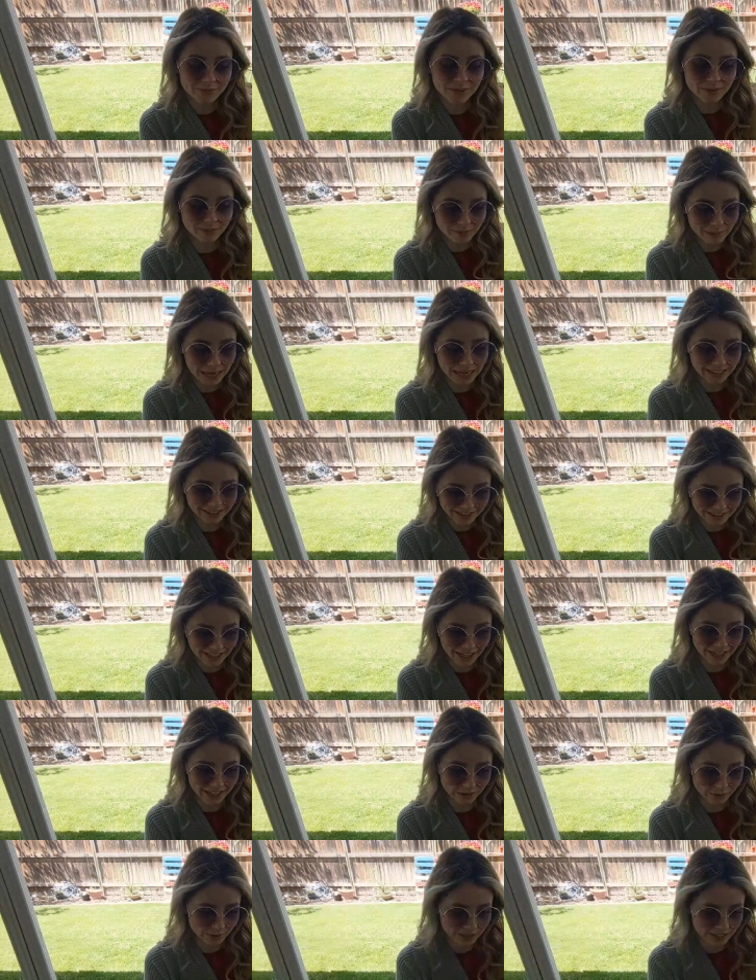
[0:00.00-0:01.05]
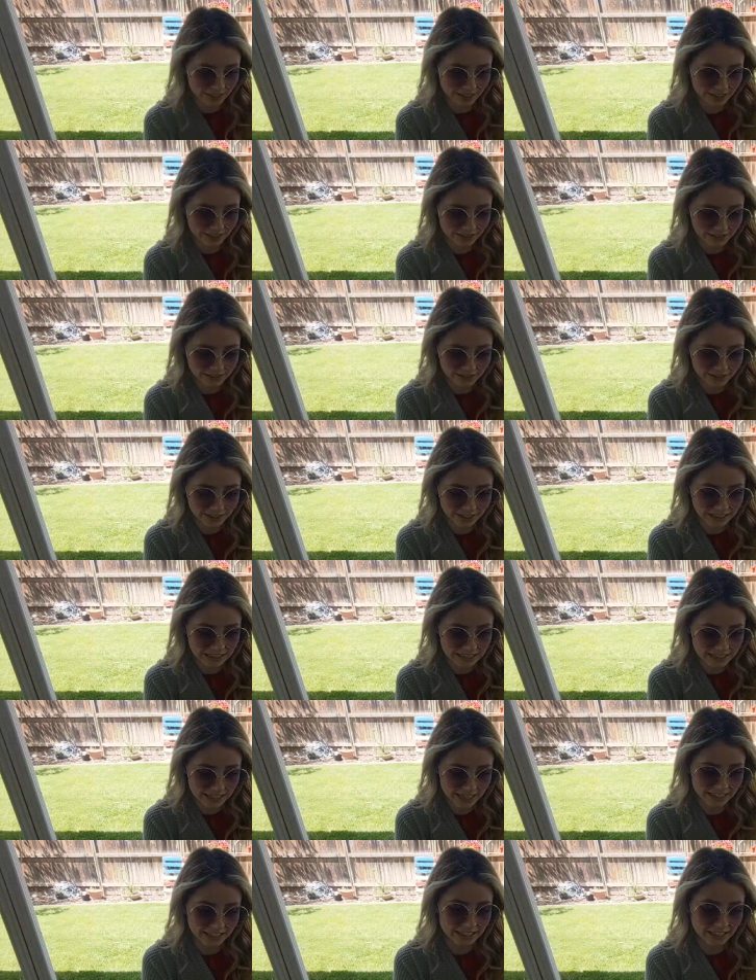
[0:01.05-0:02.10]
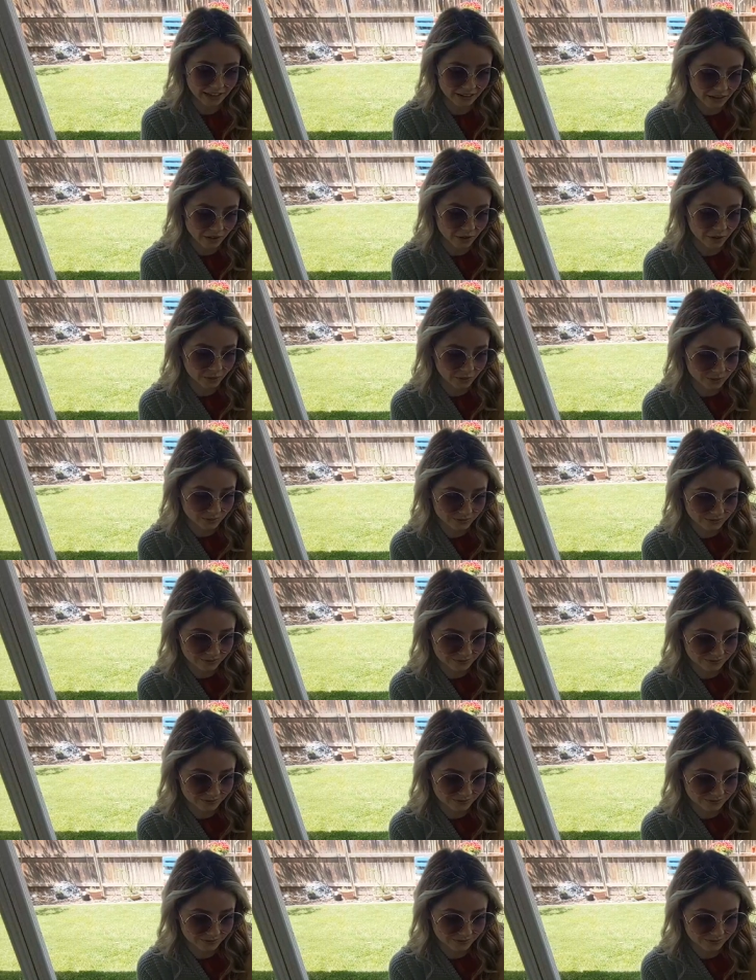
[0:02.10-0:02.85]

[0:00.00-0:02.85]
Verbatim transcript: something bad, diarrhea, it. and uh, it's like uh. yellow.